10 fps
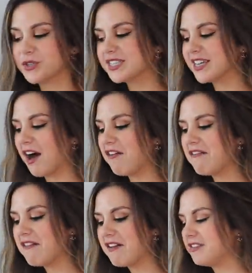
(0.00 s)
You could
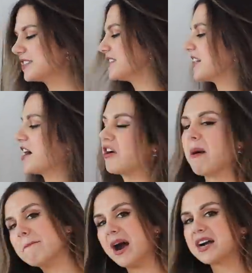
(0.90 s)
tell this entire
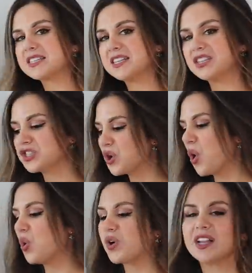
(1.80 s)
unboxing, this
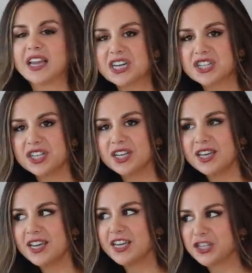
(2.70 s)
whole collection
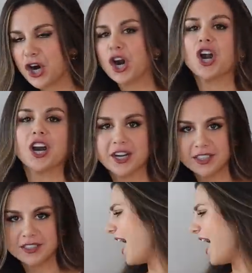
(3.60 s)
is her.